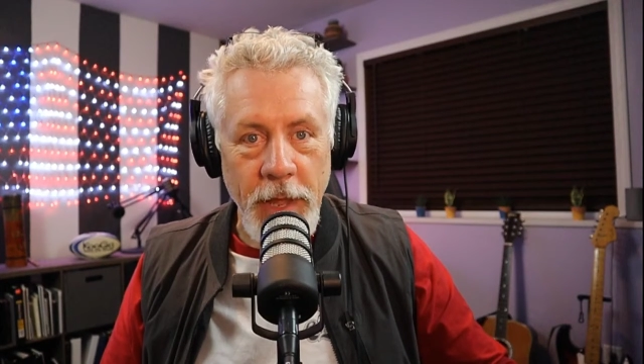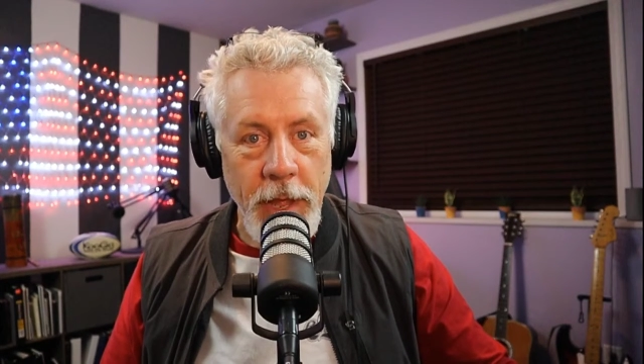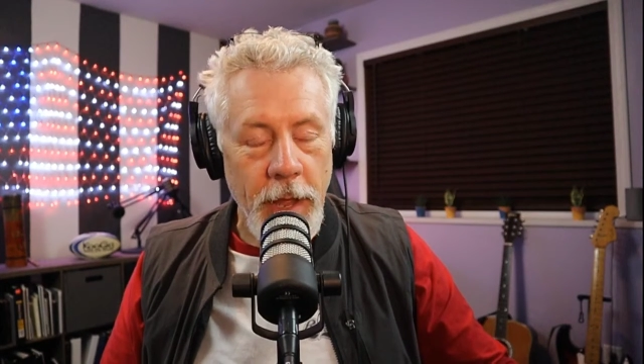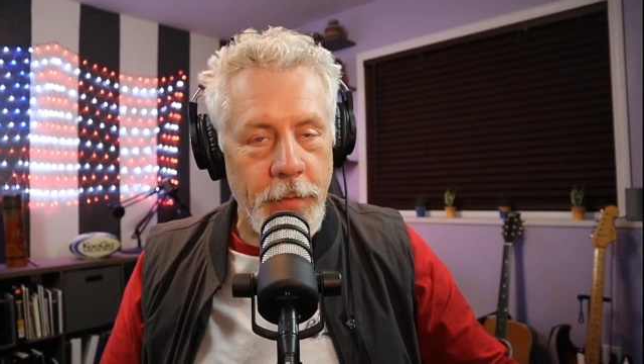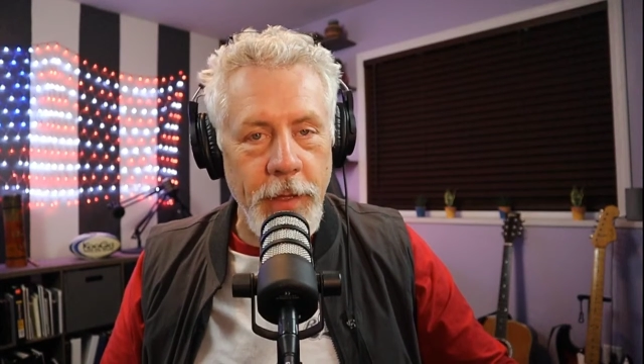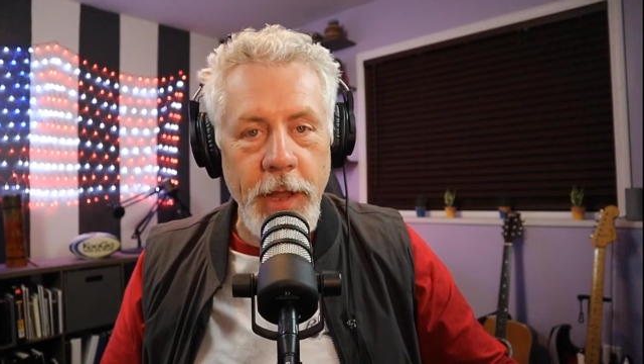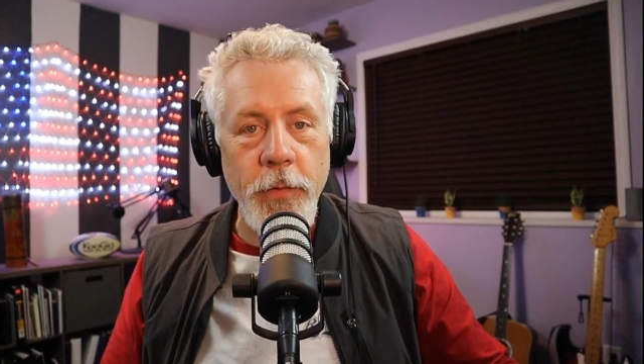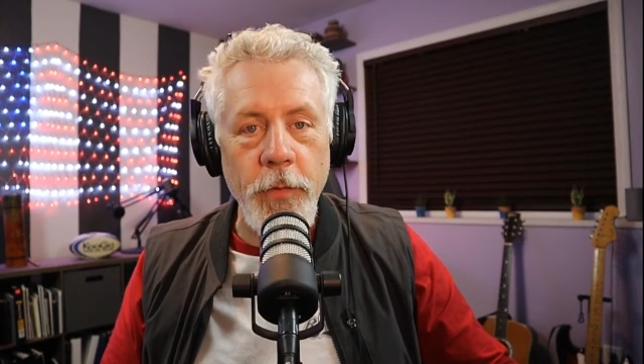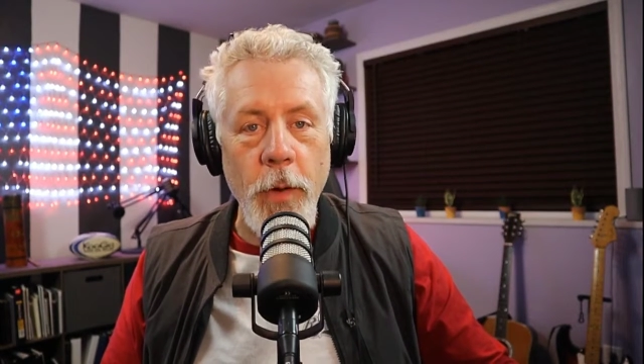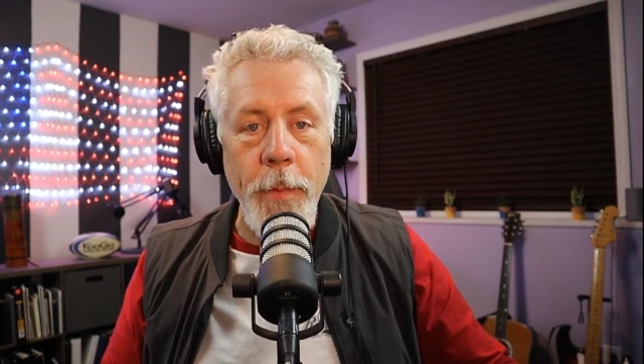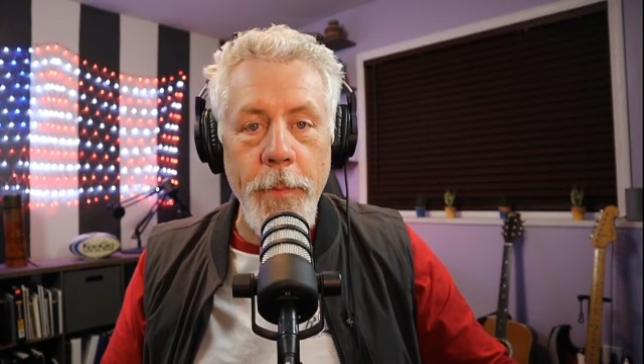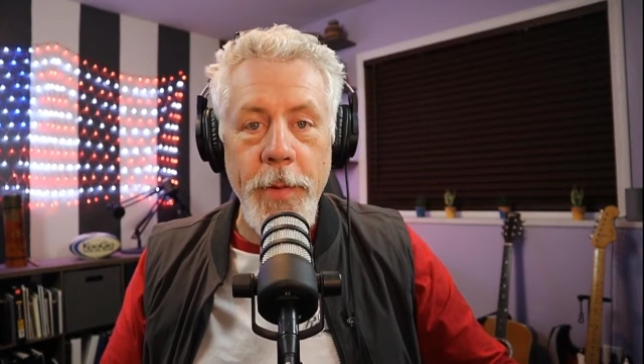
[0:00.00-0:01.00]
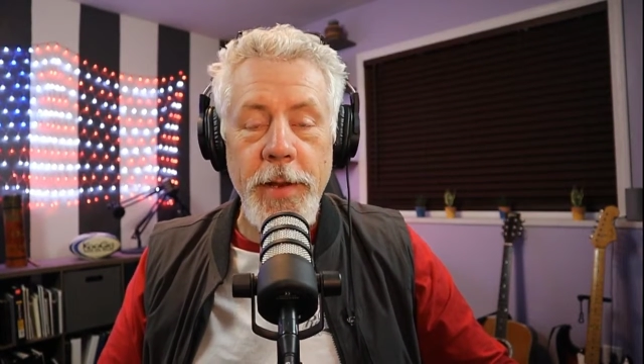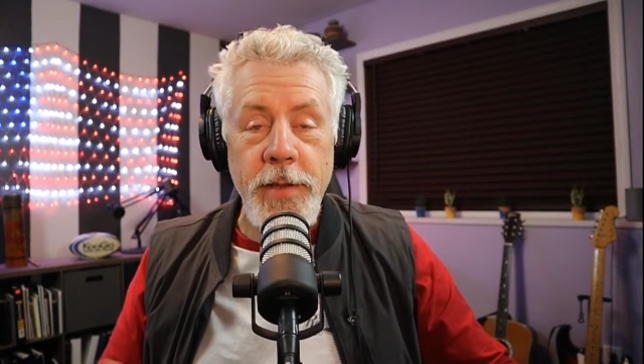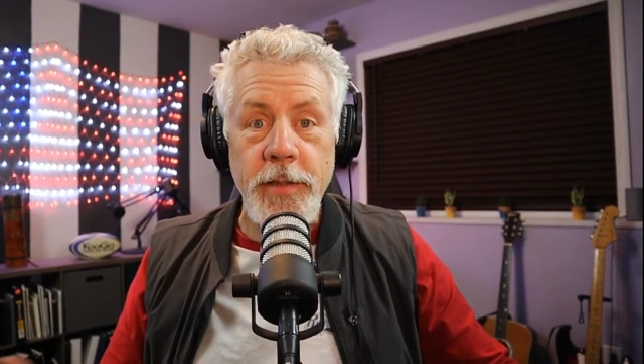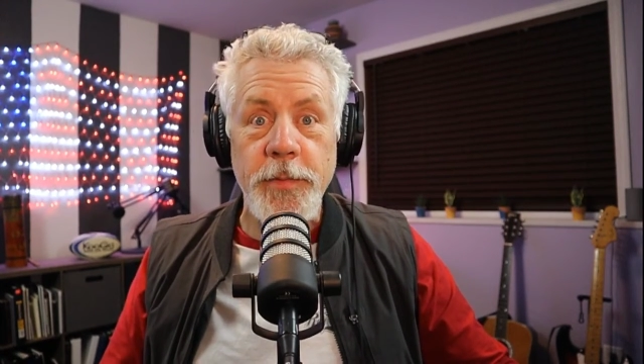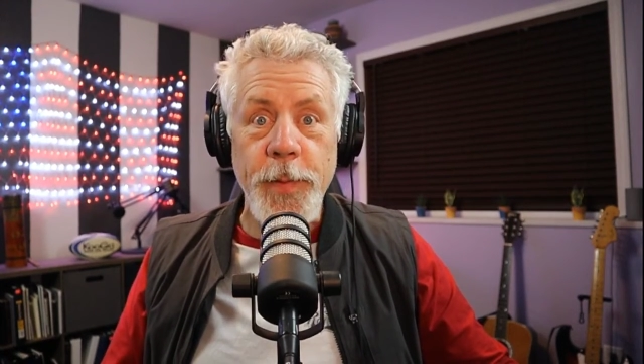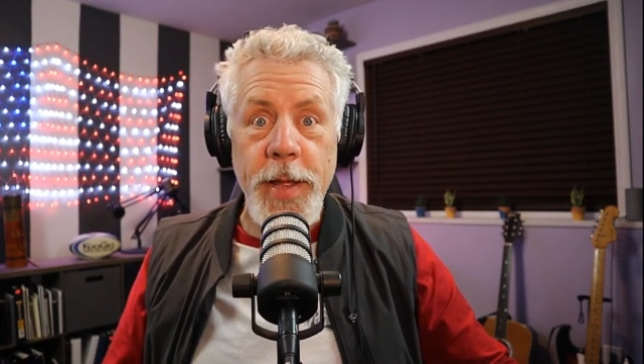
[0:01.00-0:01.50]
They grow up
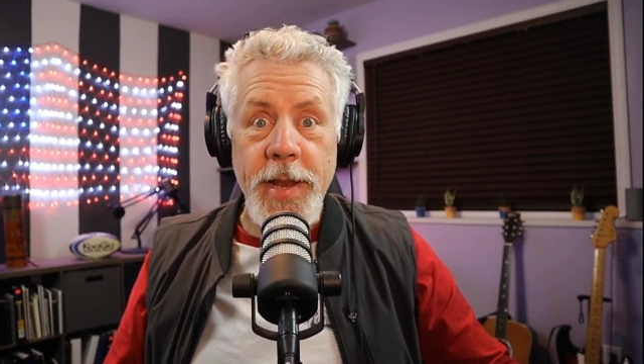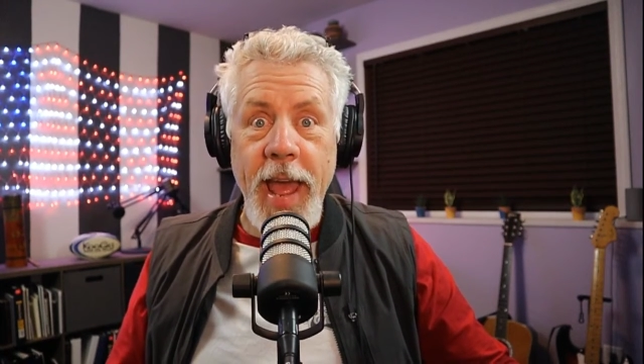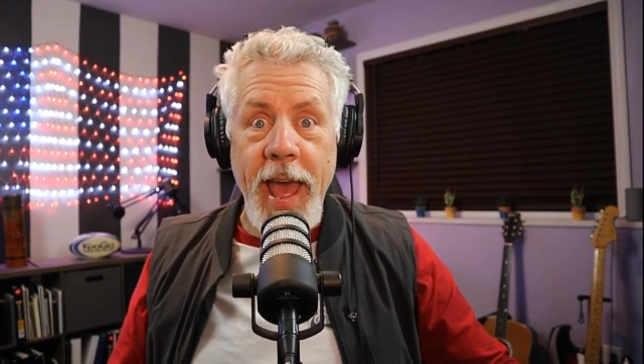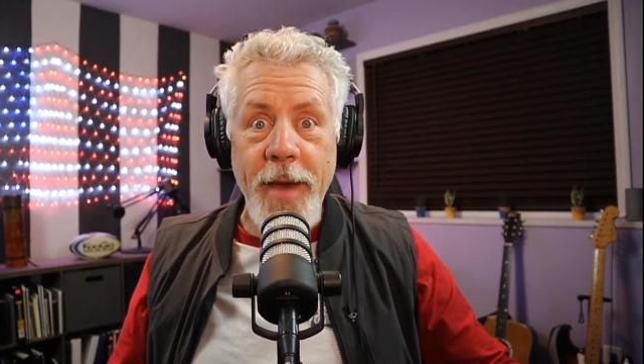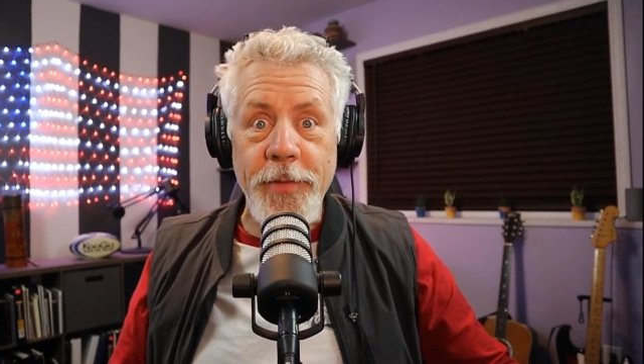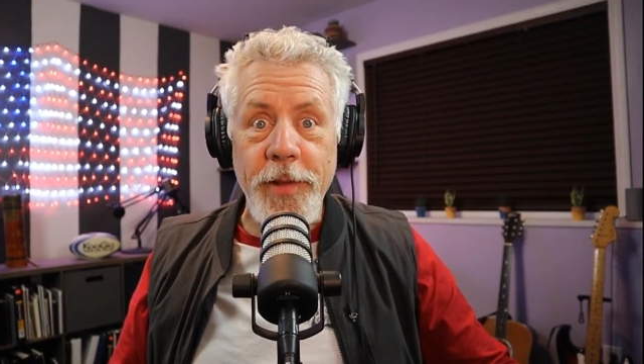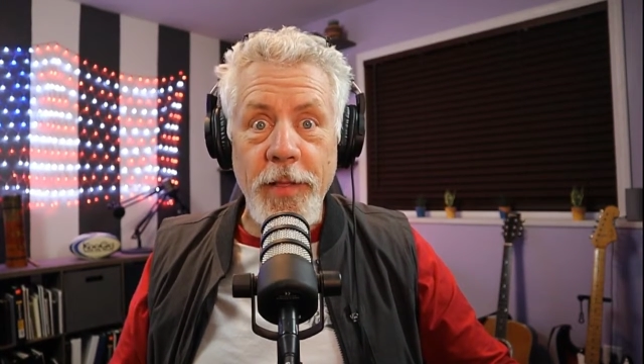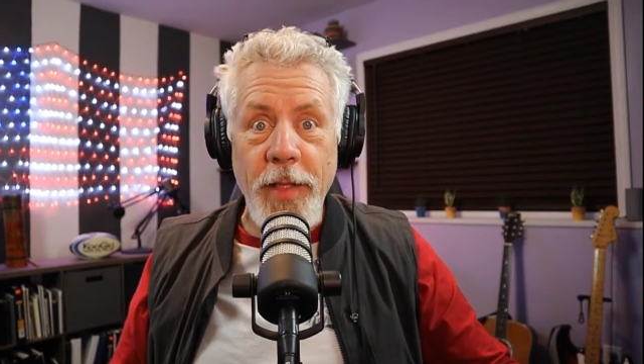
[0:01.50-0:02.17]
and spend half their